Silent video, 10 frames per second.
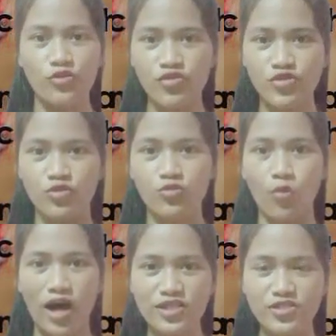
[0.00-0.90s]
you
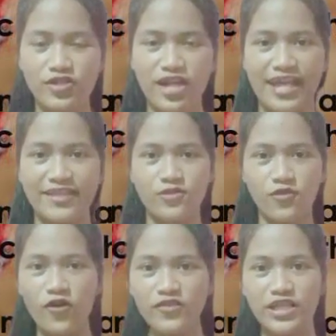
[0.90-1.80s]
should wash your hands
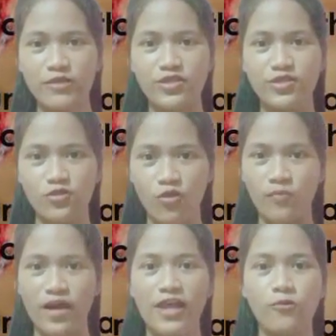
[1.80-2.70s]
thoroughly with
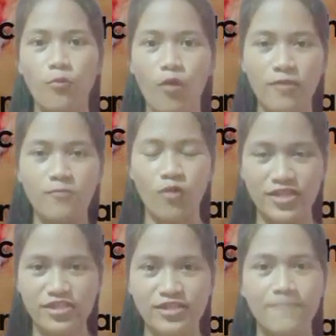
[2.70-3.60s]
soap and warm
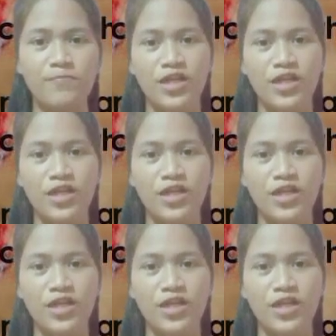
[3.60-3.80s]
water.